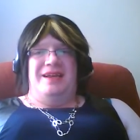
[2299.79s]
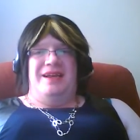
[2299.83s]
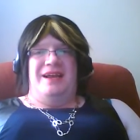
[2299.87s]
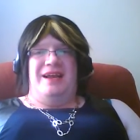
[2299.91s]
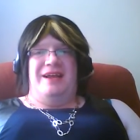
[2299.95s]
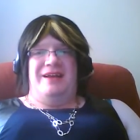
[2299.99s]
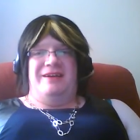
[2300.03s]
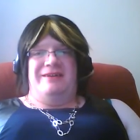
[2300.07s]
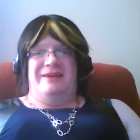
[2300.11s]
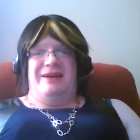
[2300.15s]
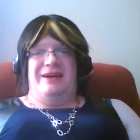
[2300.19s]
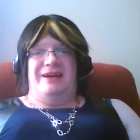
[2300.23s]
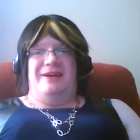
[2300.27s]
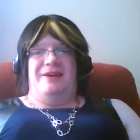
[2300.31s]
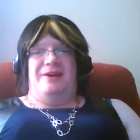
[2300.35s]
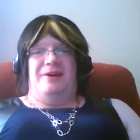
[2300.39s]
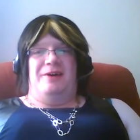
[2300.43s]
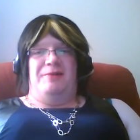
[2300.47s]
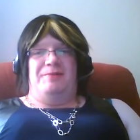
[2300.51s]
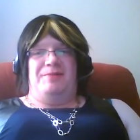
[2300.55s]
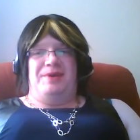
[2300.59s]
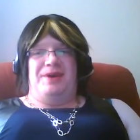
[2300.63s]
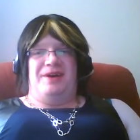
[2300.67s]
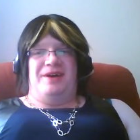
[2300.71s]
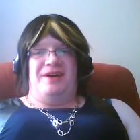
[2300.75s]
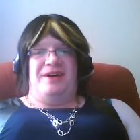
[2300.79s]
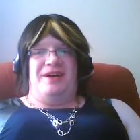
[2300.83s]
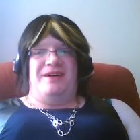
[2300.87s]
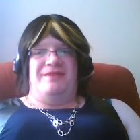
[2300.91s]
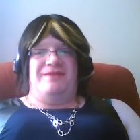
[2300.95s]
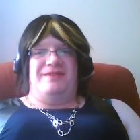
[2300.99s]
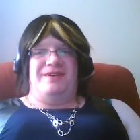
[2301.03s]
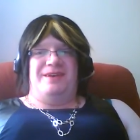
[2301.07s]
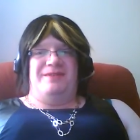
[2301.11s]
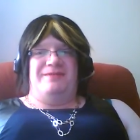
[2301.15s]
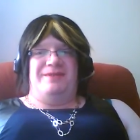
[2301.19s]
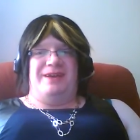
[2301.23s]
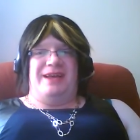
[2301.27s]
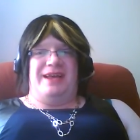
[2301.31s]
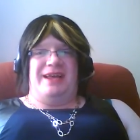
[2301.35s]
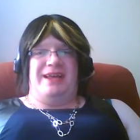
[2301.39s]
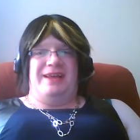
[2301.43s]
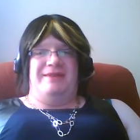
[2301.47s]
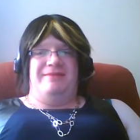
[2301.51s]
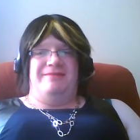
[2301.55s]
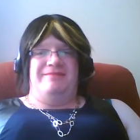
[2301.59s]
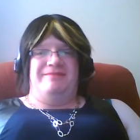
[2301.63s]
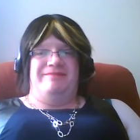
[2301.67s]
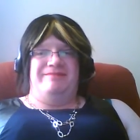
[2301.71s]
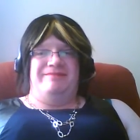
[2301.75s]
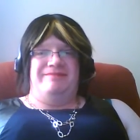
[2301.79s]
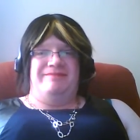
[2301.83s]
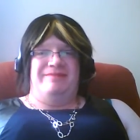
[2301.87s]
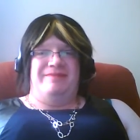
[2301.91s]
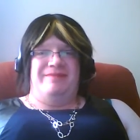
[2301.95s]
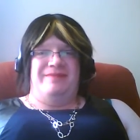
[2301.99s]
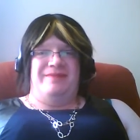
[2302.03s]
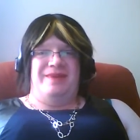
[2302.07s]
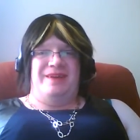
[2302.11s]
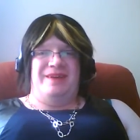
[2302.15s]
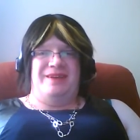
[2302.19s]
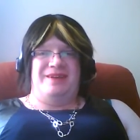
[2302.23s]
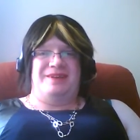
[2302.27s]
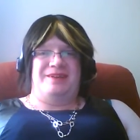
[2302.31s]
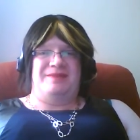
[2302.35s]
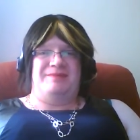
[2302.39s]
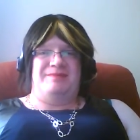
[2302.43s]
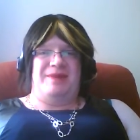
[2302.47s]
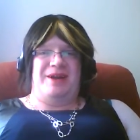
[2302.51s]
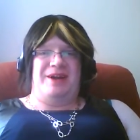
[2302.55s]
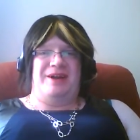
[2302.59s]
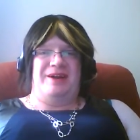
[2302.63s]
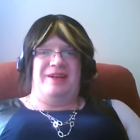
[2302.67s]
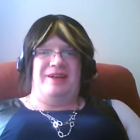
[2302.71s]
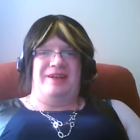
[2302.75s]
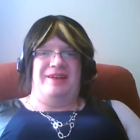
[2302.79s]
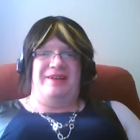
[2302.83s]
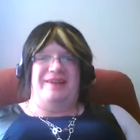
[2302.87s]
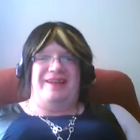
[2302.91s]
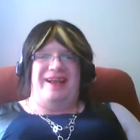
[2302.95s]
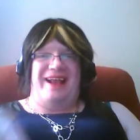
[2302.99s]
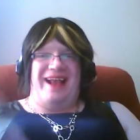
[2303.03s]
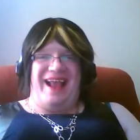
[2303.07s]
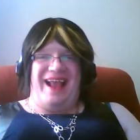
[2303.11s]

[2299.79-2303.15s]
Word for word: anyway, hope you all have a good weekend. This is Marilyn.